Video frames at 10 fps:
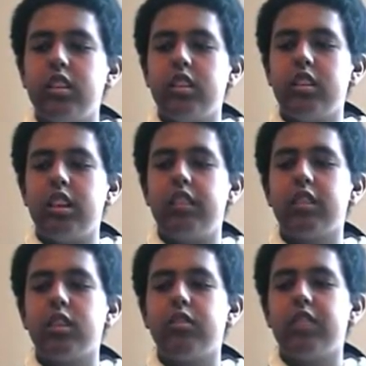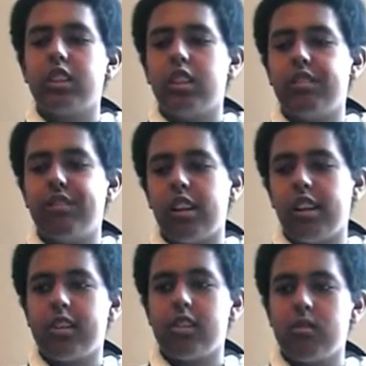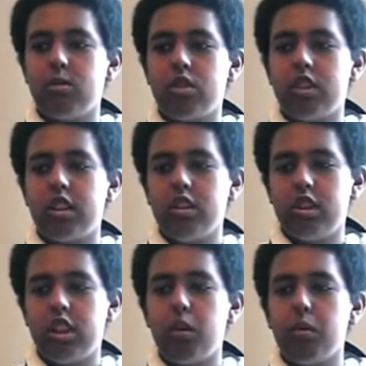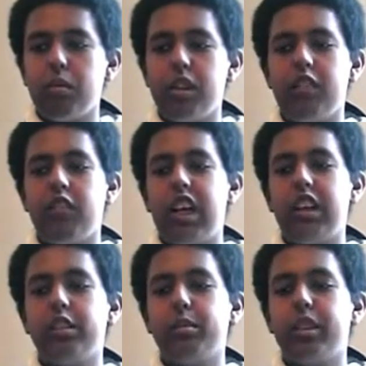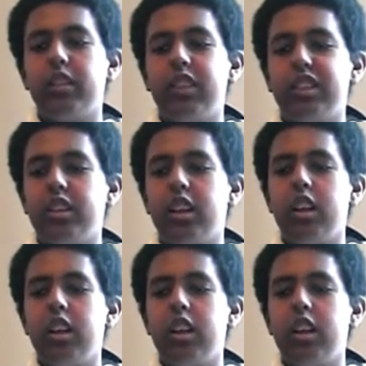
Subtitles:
The development of electrical studies helped me in my experiment.